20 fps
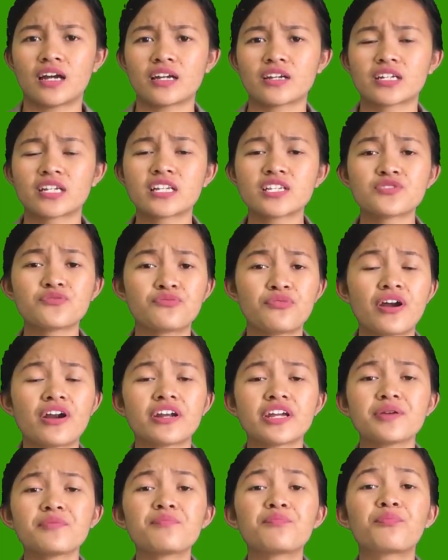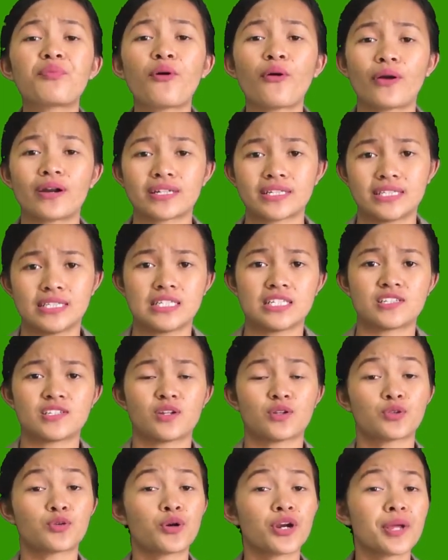it is very
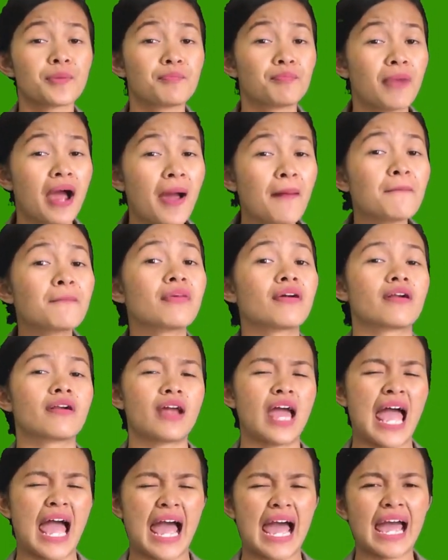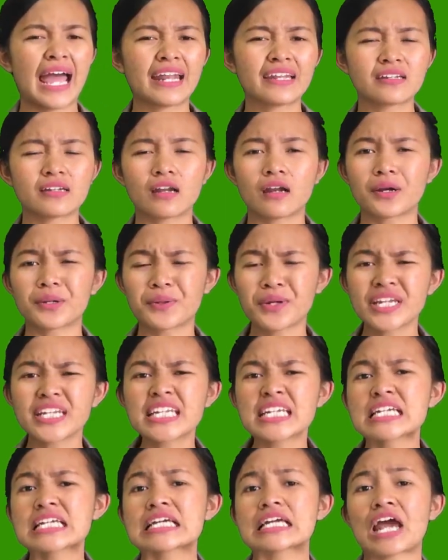important to remember and
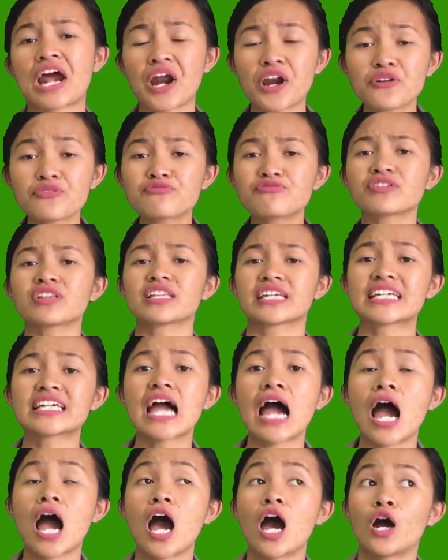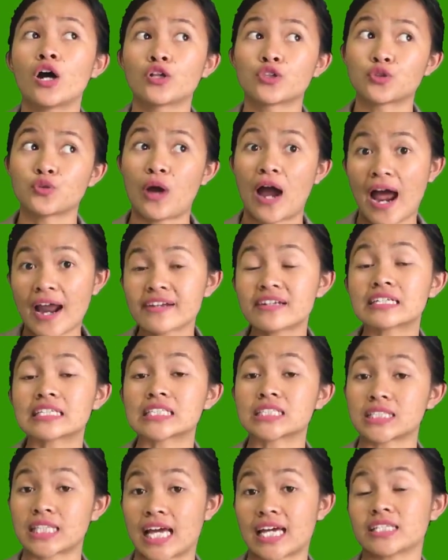reading carefully to
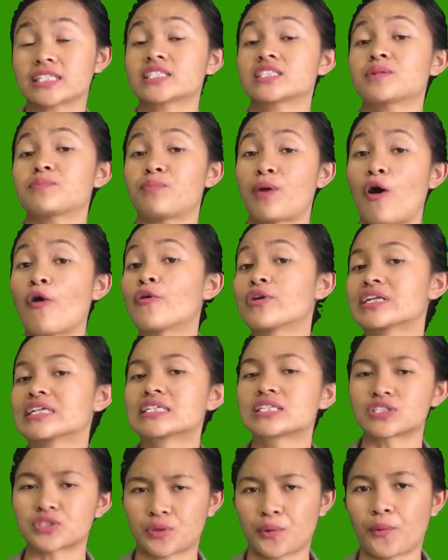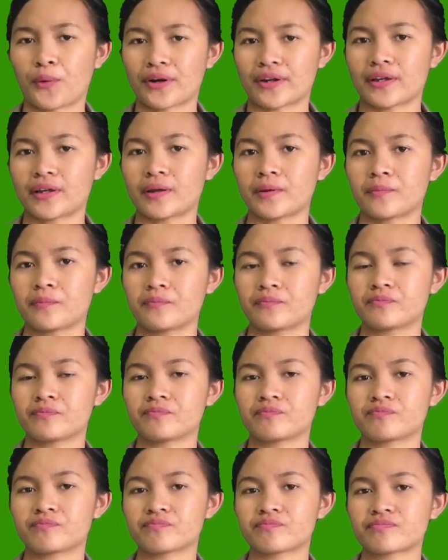understand about this story.
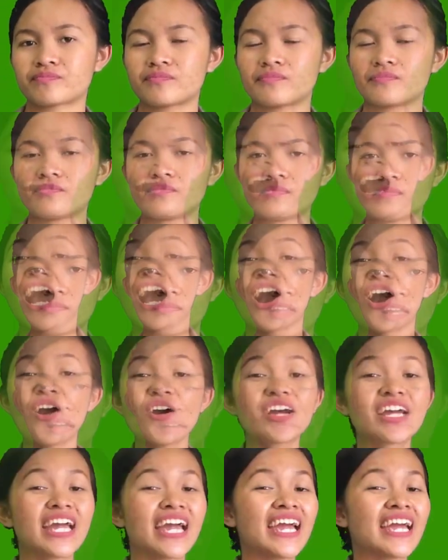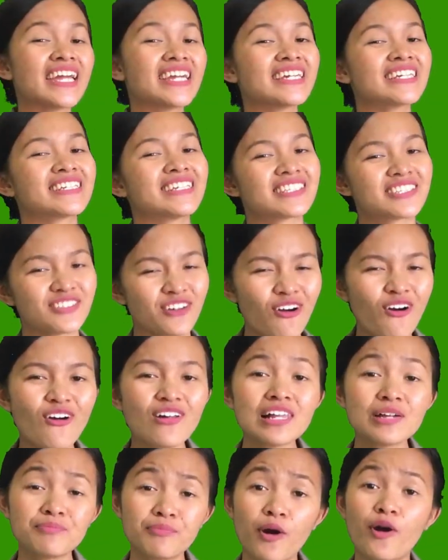Okay, that's
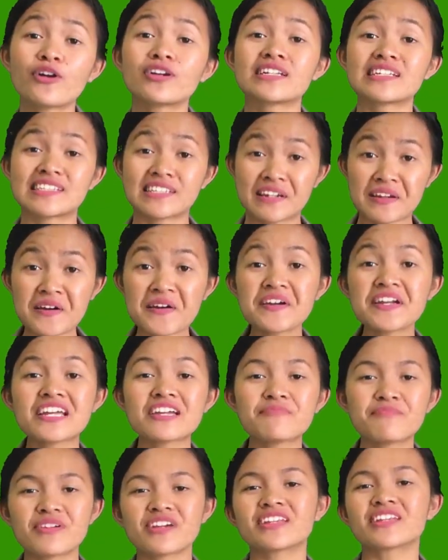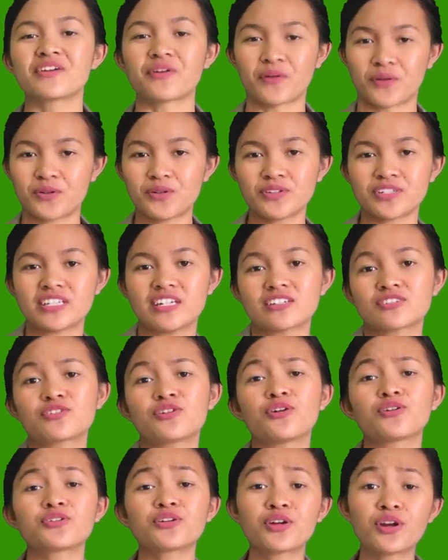all about this learning video that
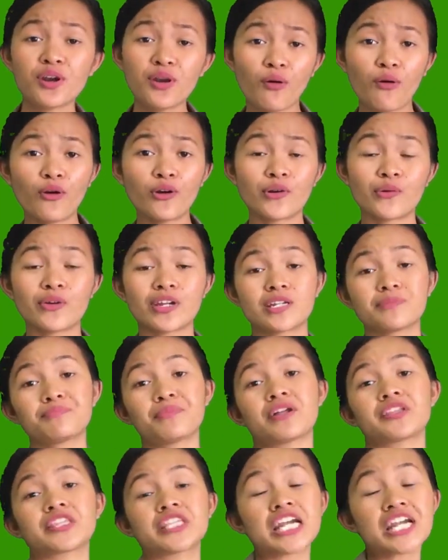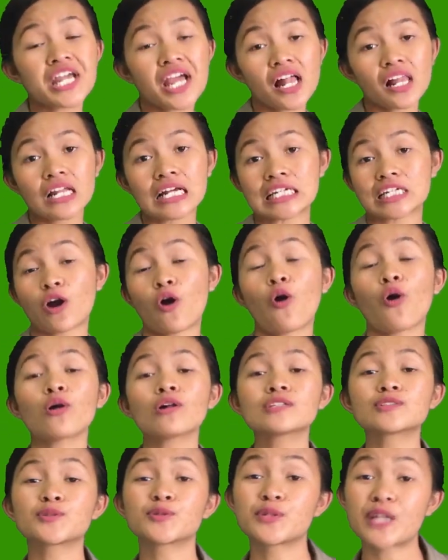conclude with the material and
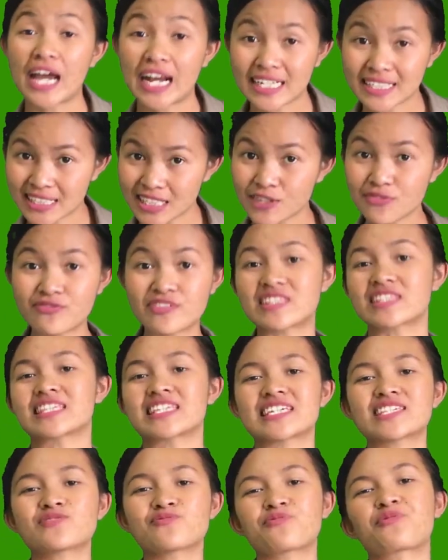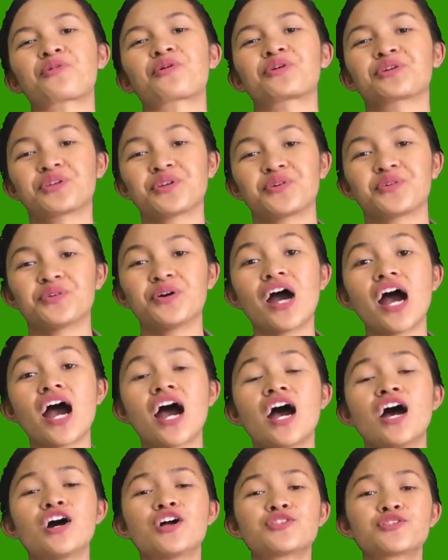also the activities for you
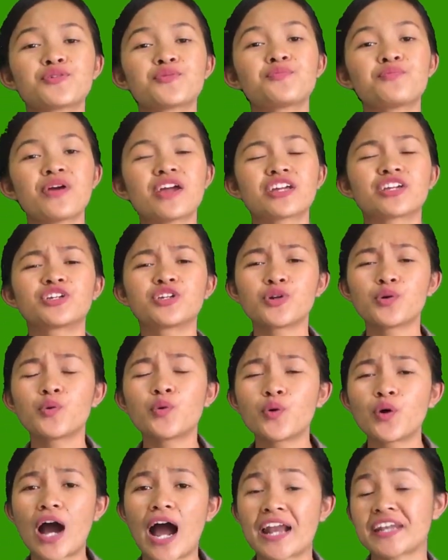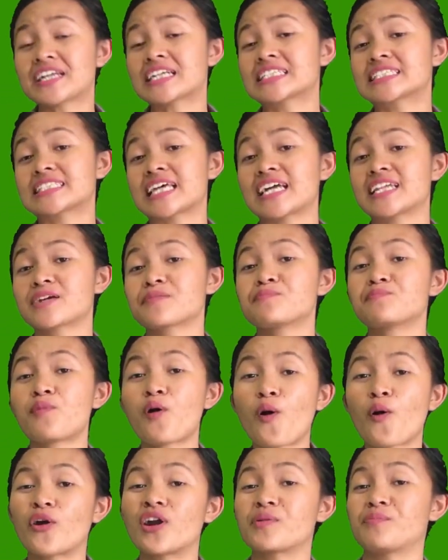to make you understanding
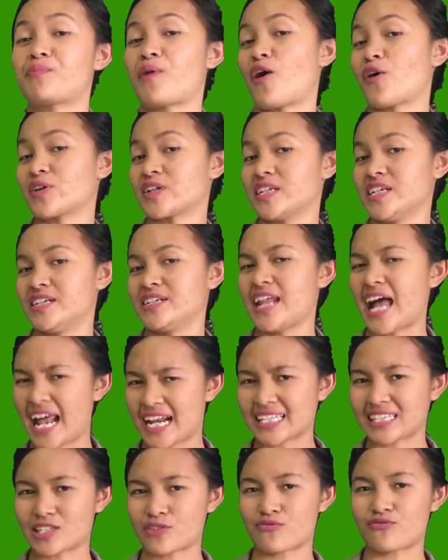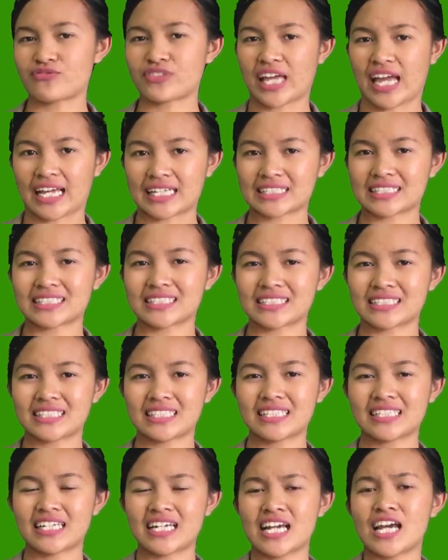more about the narrative text.
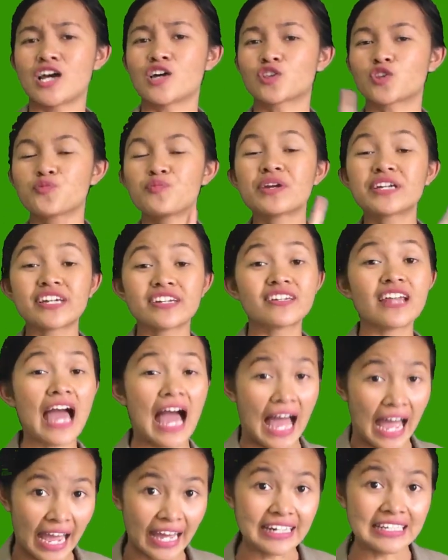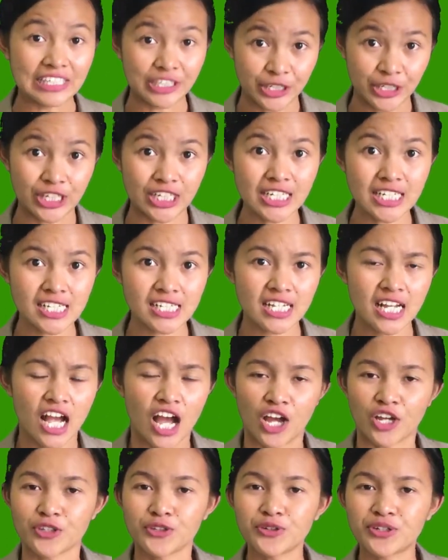To make an addition,
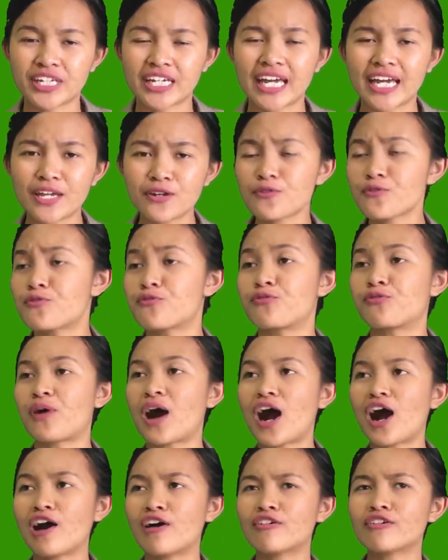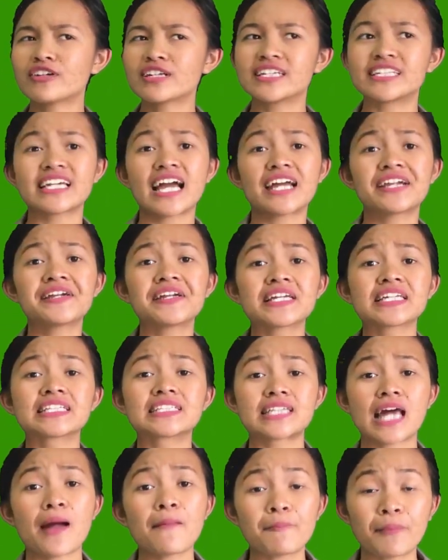you can find the other
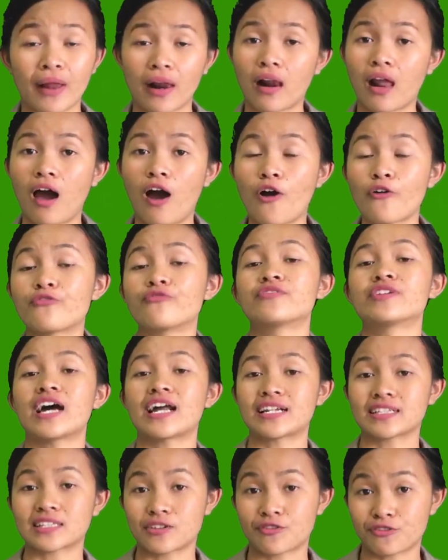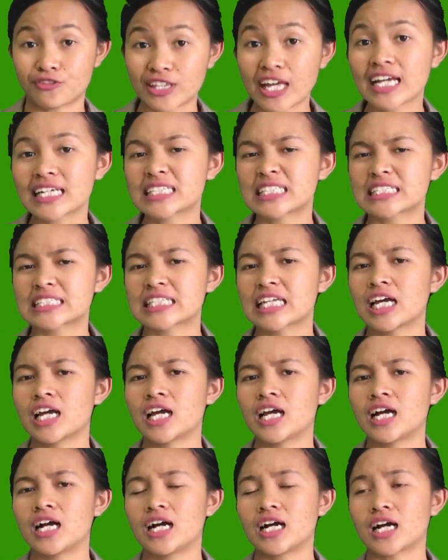example of narrative text,
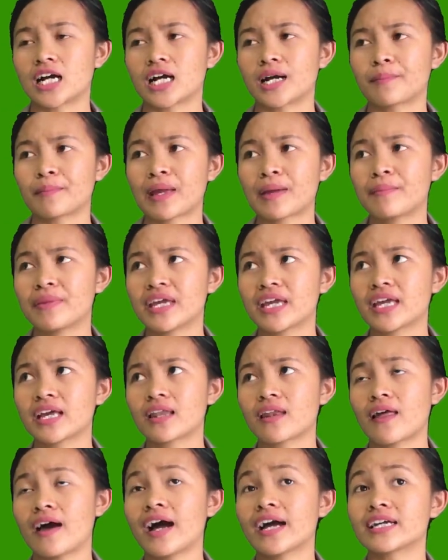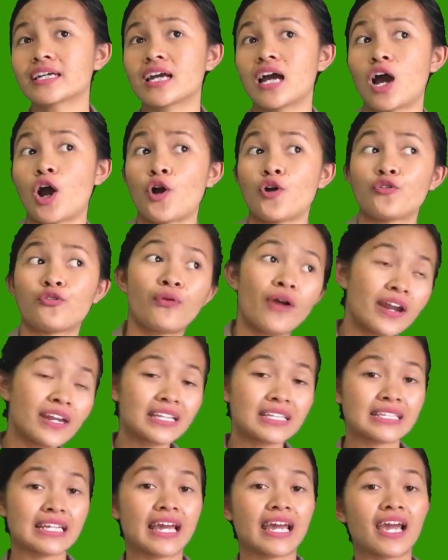maybe like
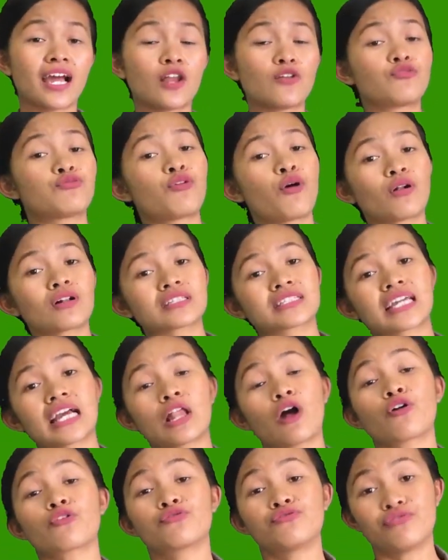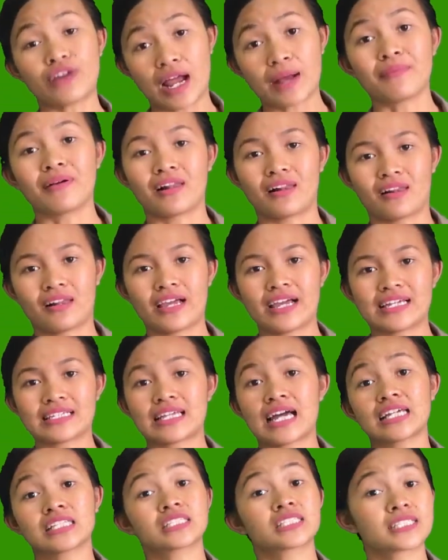fairy tale, folktale or fable, as
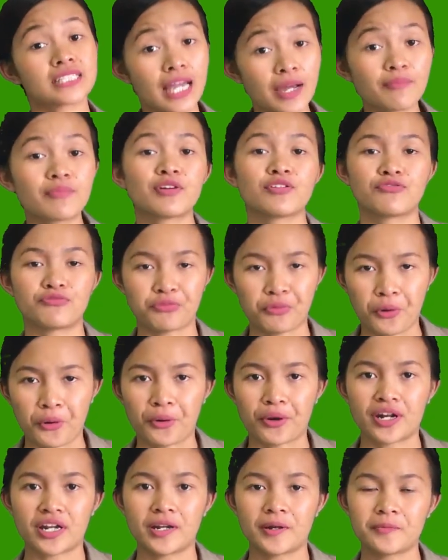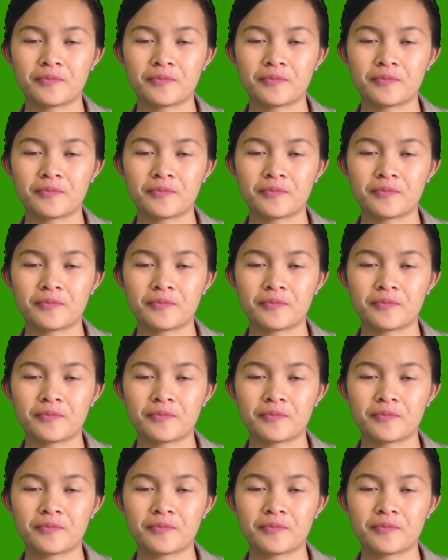I said before.